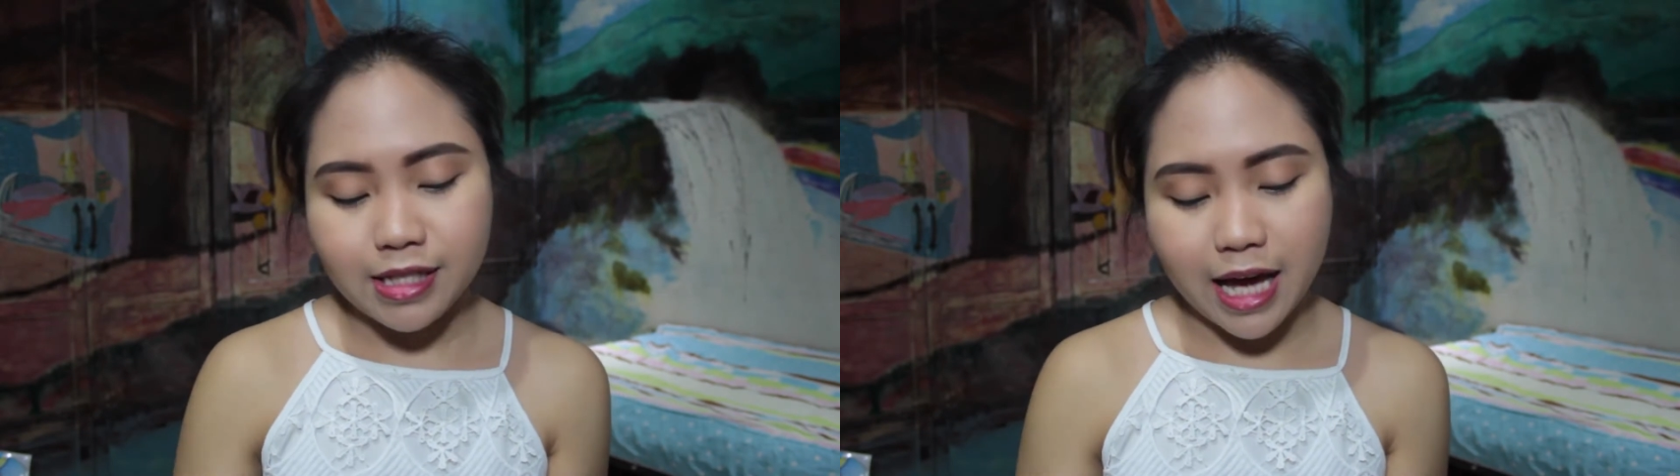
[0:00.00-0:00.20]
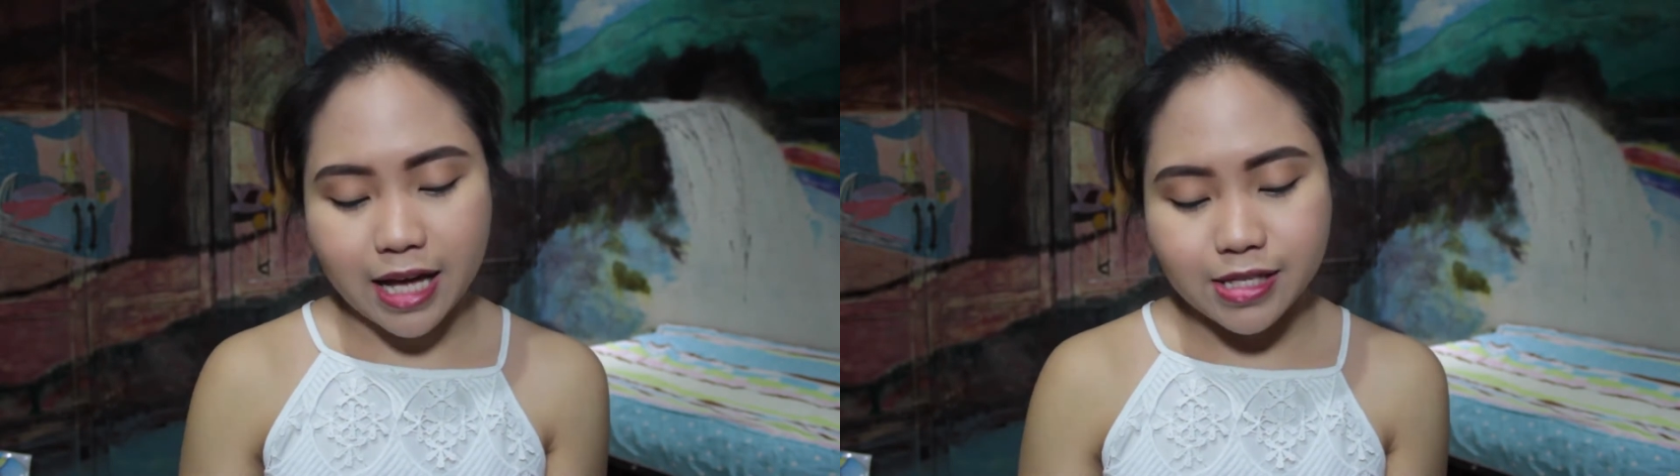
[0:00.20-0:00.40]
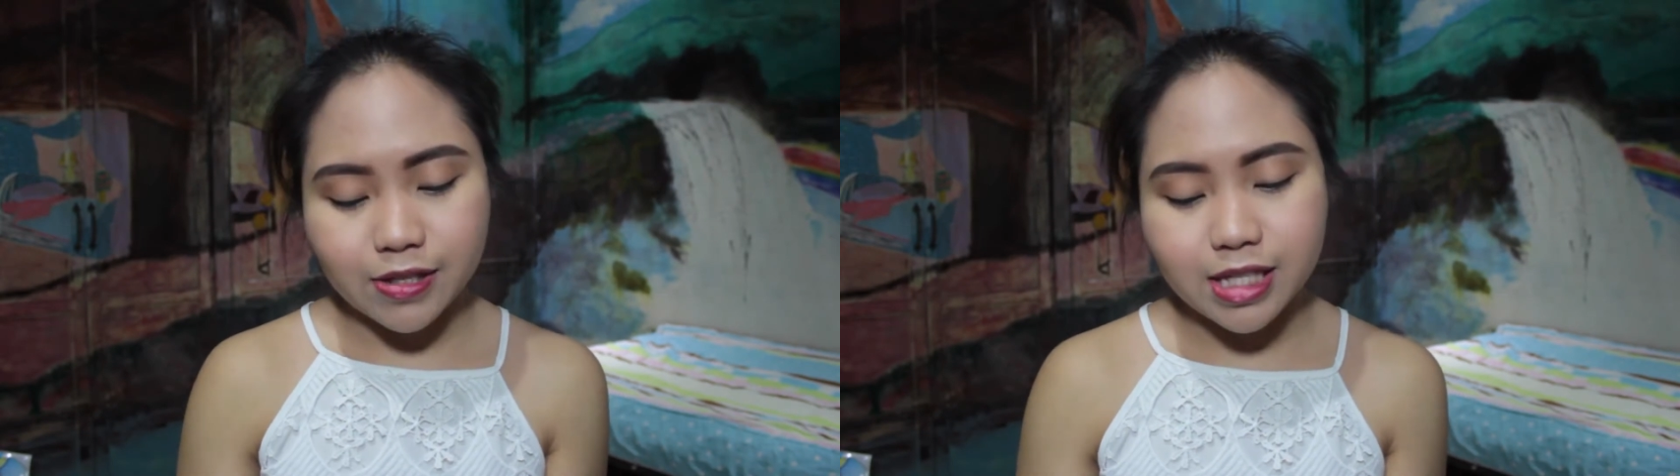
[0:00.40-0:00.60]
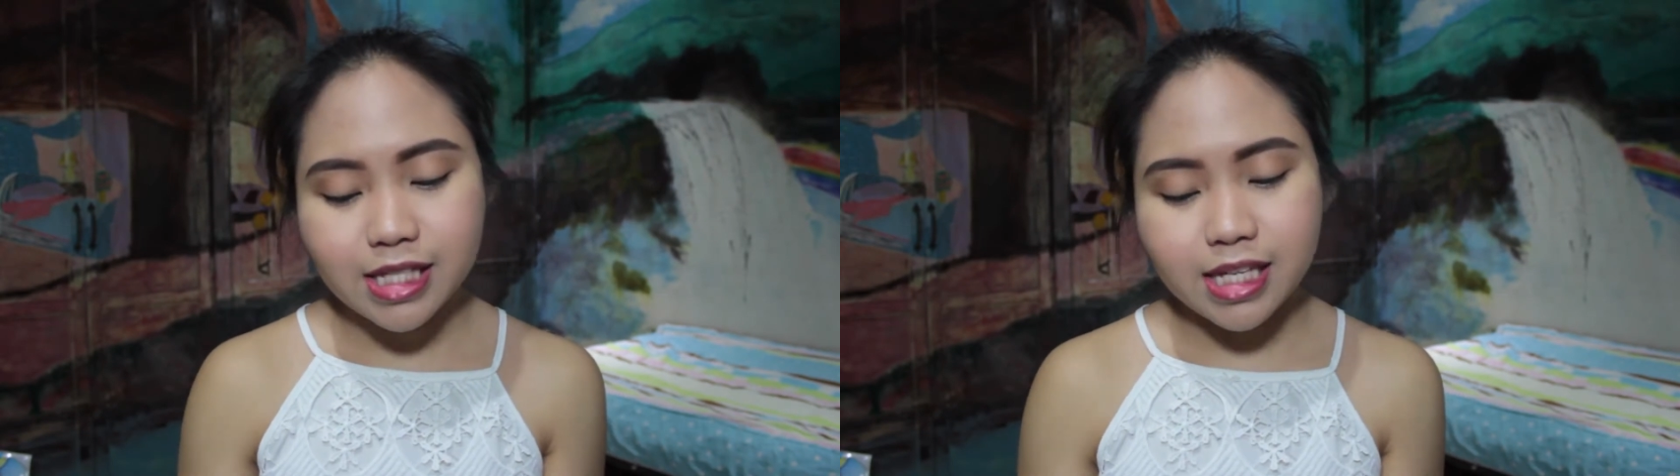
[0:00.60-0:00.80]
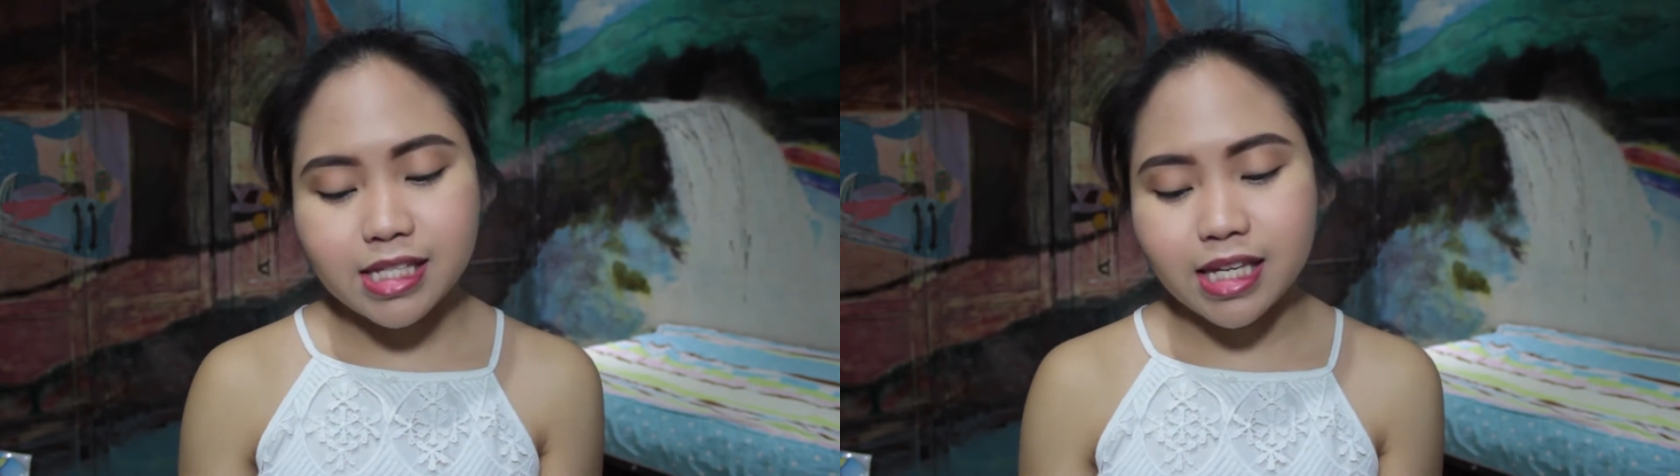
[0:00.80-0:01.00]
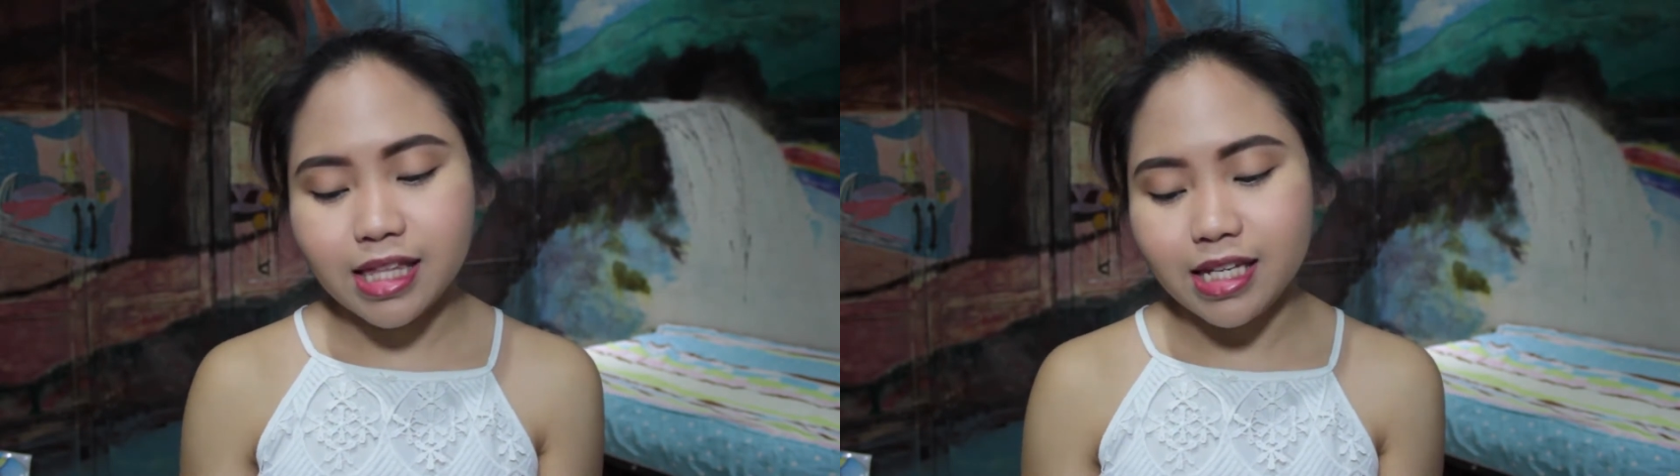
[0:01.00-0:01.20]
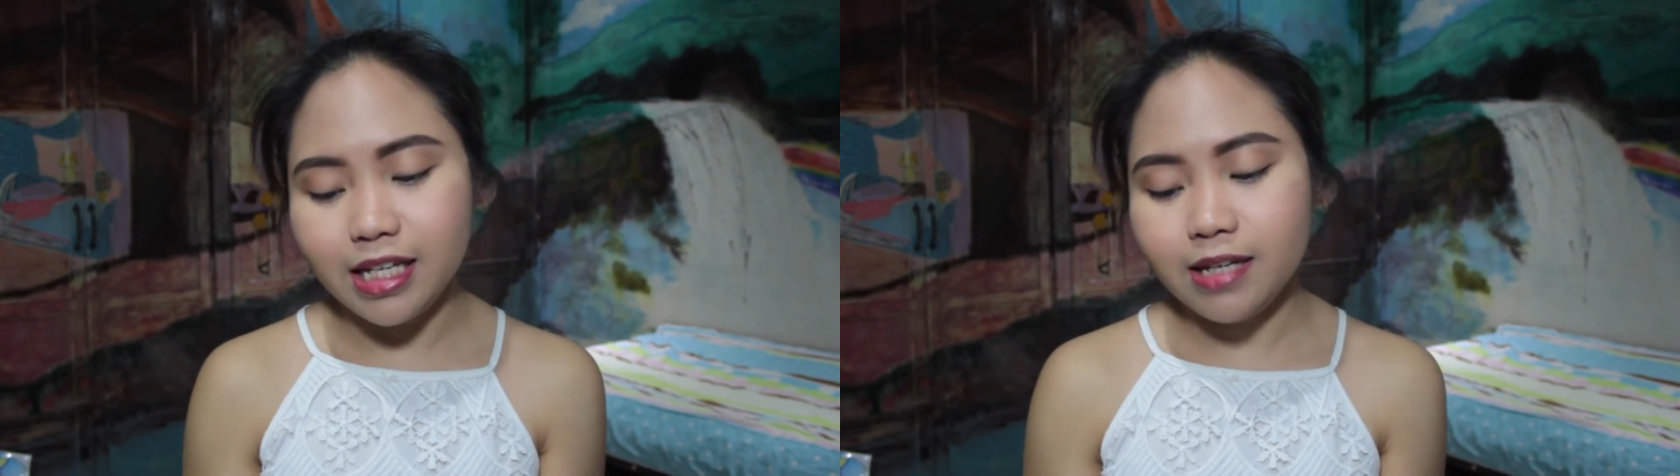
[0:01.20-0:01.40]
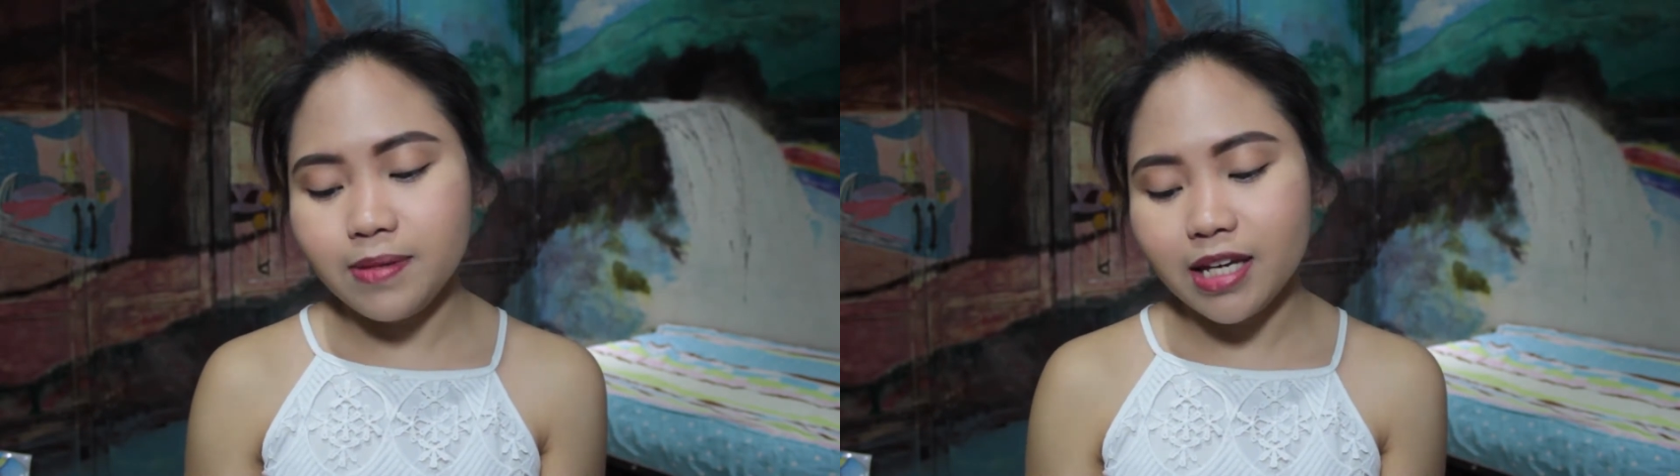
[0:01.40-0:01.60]
Yeah, so this is the
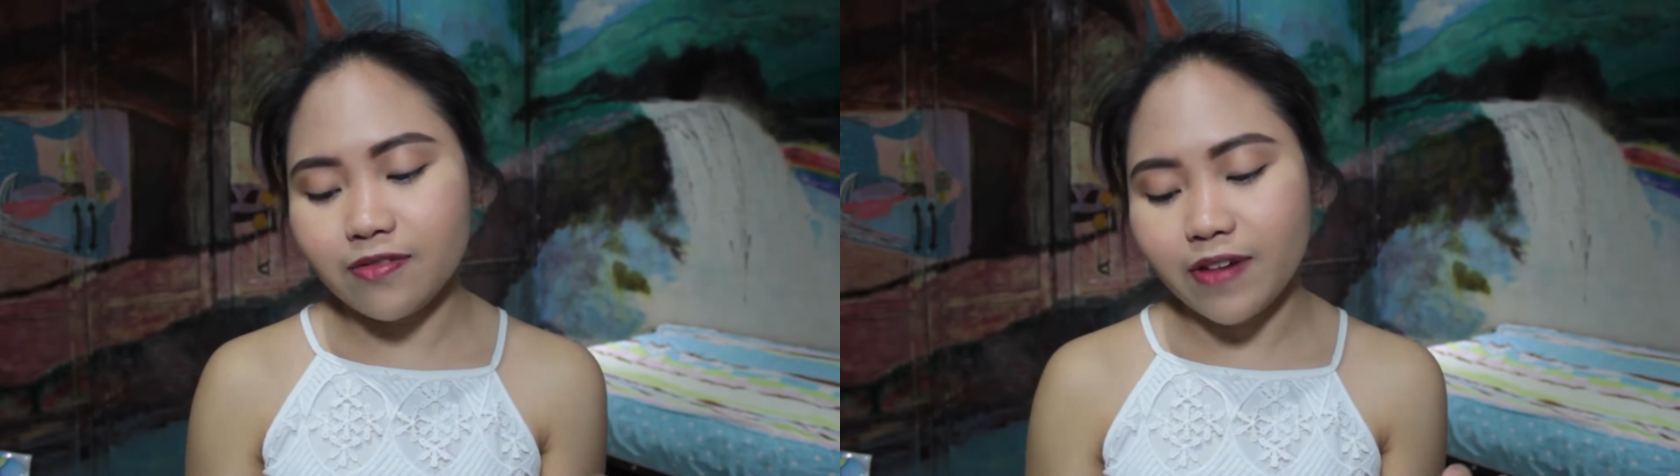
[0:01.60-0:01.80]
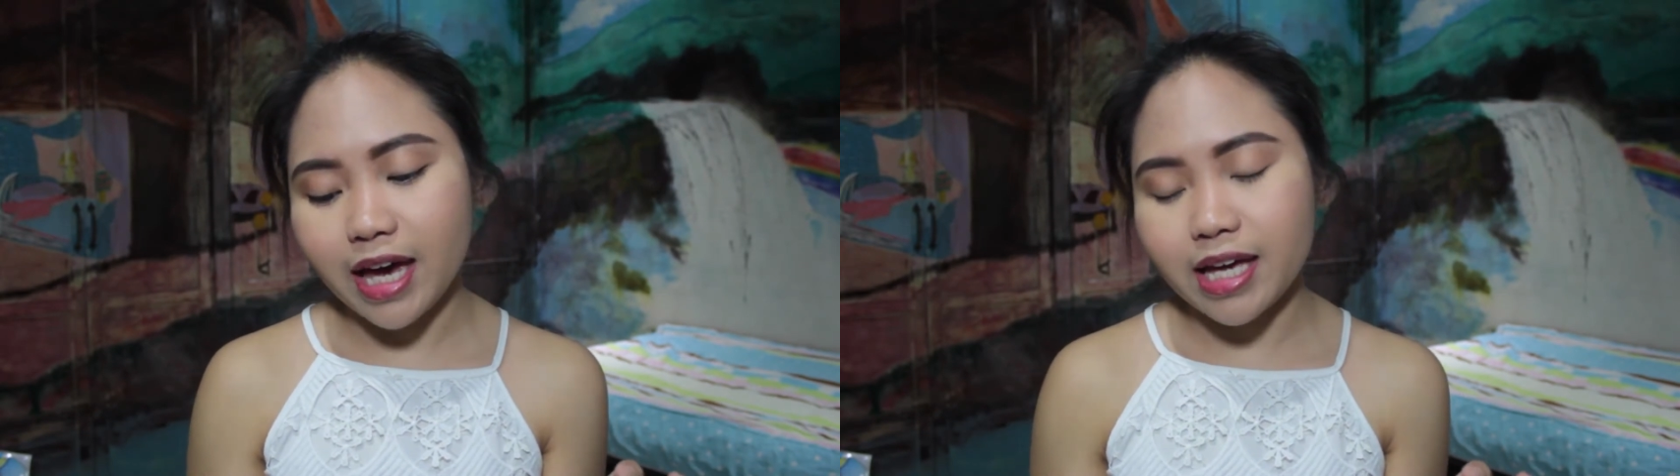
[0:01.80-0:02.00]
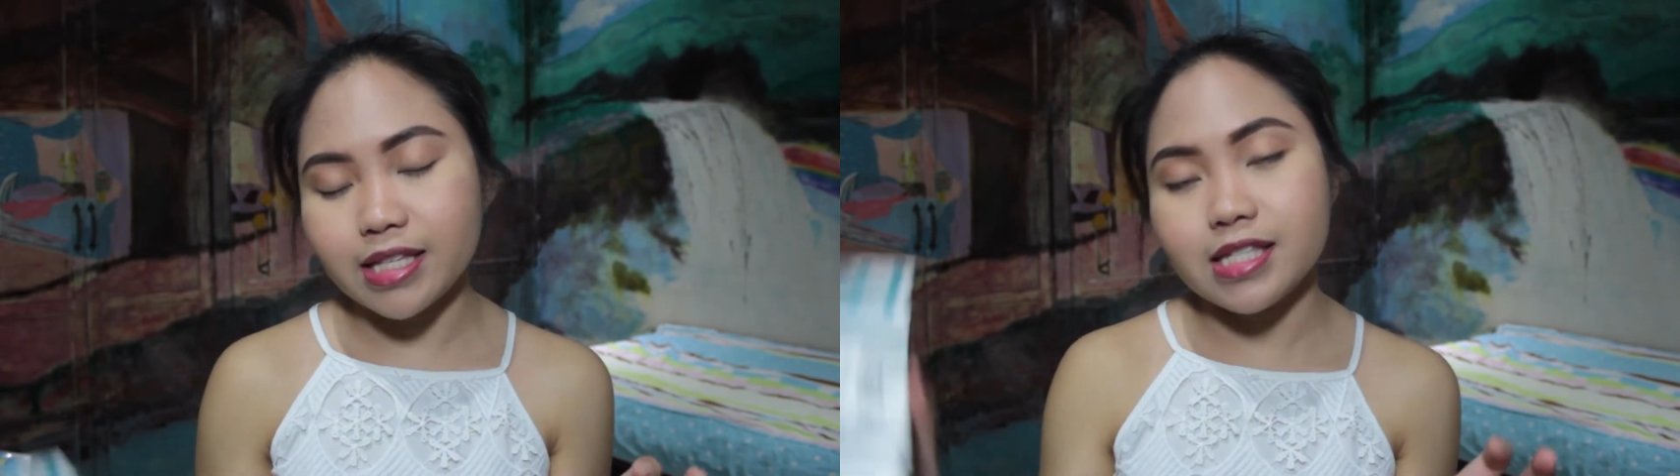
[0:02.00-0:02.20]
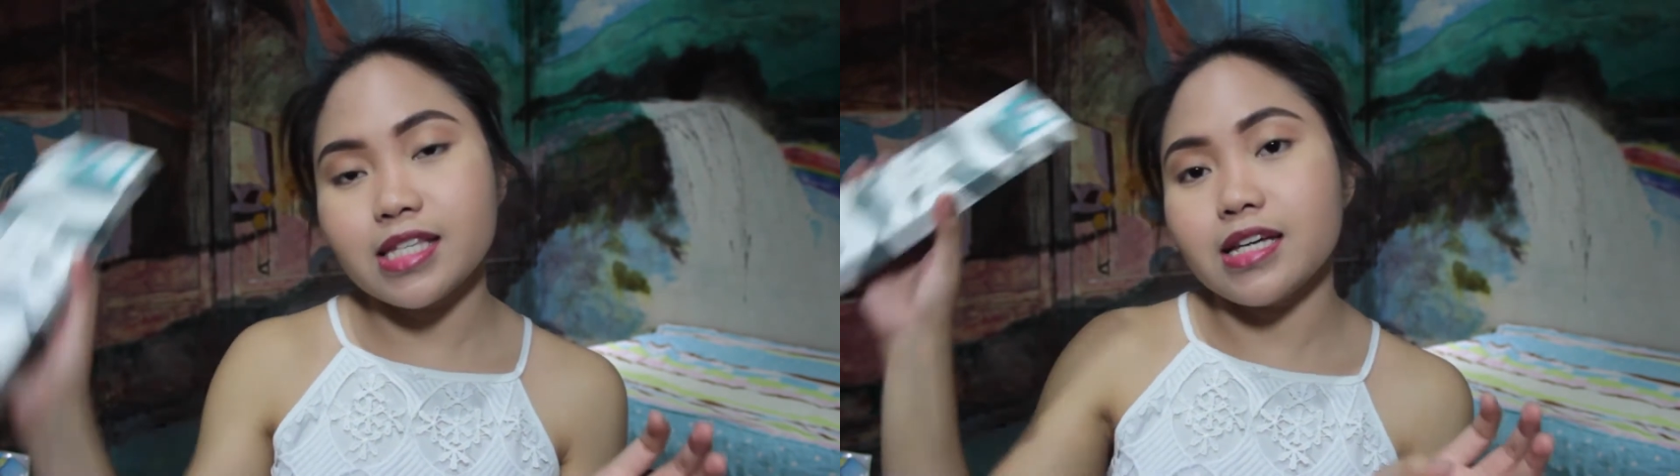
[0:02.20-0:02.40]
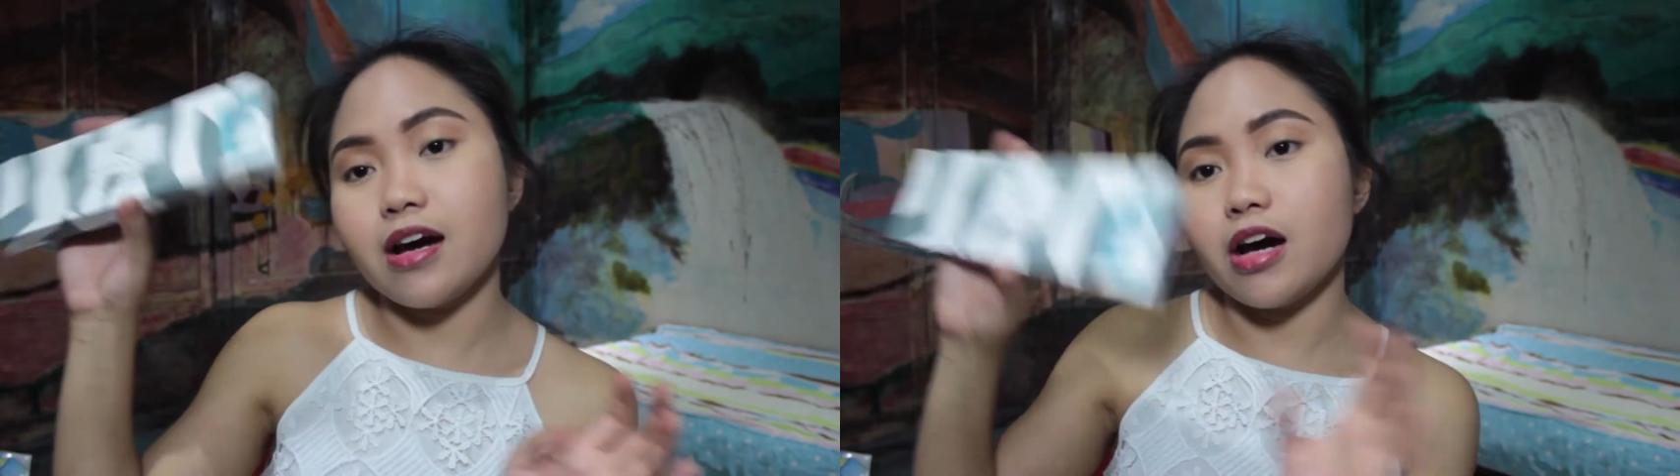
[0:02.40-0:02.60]
EV Advance